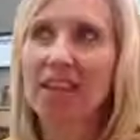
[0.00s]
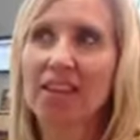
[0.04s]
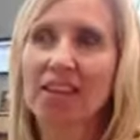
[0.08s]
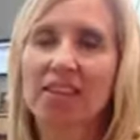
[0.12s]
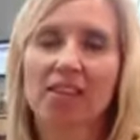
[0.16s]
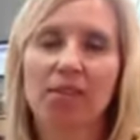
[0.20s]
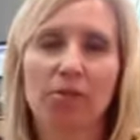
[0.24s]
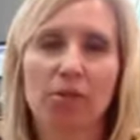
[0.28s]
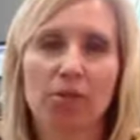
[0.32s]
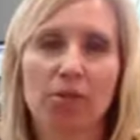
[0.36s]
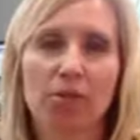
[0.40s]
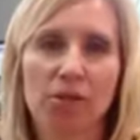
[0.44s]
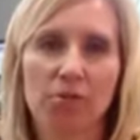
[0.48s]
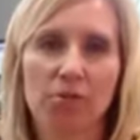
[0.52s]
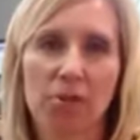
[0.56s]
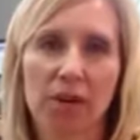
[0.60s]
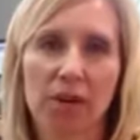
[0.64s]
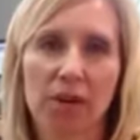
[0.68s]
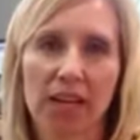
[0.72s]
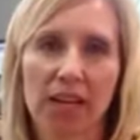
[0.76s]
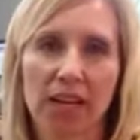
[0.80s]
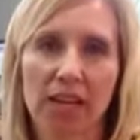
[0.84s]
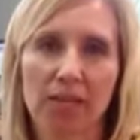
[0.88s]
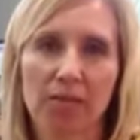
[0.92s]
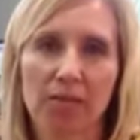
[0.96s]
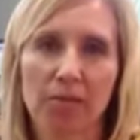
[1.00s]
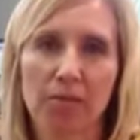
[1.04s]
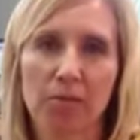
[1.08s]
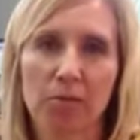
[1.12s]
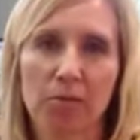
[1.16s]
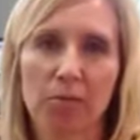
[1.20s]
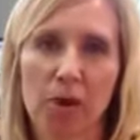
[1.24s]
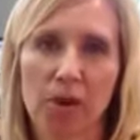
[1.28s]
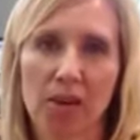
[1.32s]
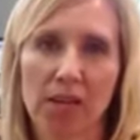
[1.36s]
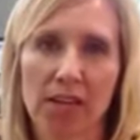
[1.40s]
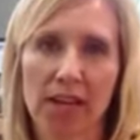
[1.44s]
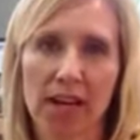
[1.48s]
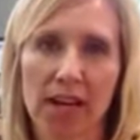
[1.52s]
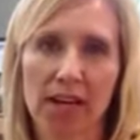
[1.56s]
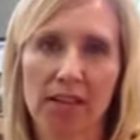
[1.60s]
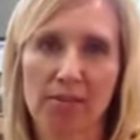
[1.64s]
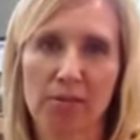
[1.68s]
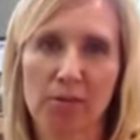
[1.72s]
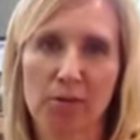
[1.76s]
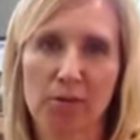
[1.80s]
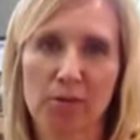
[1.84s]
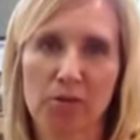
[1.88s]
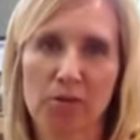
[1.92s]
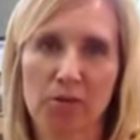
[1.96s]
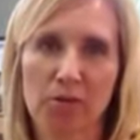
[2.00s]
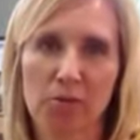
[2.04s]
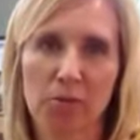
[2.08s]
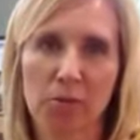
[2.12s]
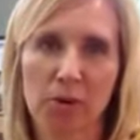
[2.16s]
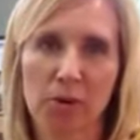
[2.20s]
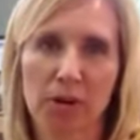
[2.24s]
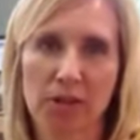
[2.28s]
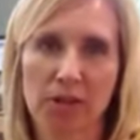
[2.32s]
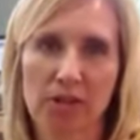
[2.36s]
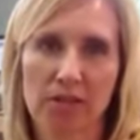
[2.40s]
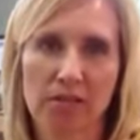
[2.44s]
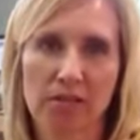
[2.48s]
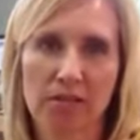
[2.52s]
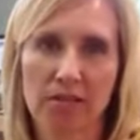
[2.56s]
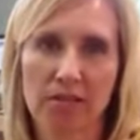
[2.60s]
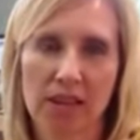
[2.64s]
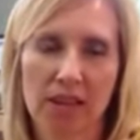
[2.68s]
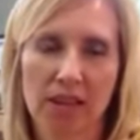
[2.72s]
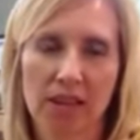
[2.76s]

I think the difference in writing for broadcast versus print or